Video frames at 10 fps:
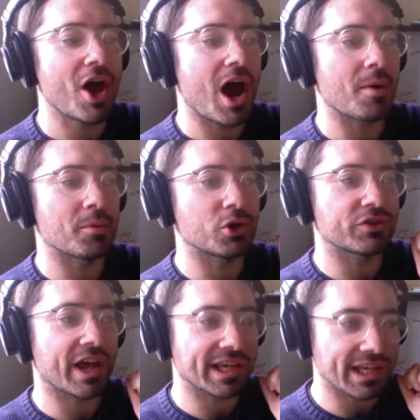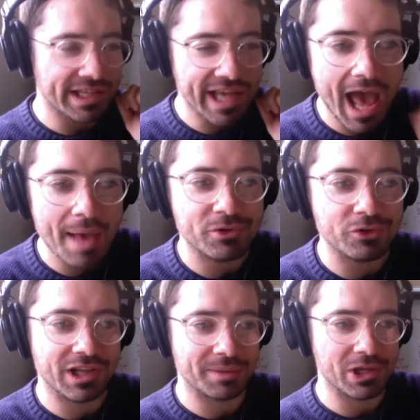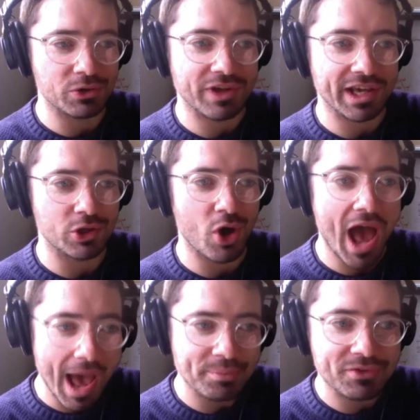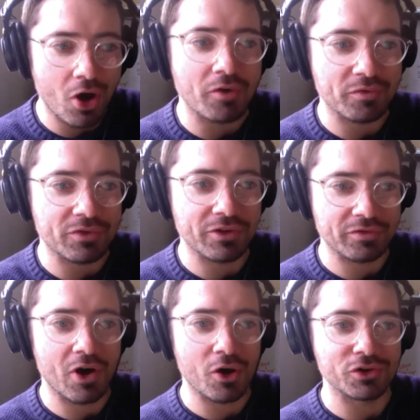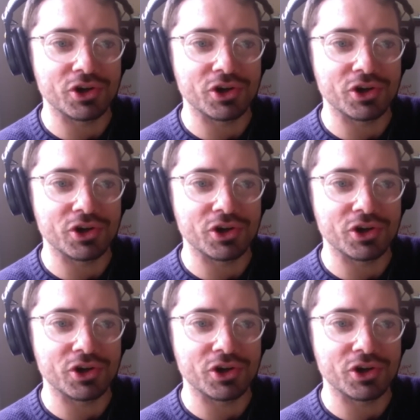I remember you taking the apps. You're telling me you were taking your apps off the phone.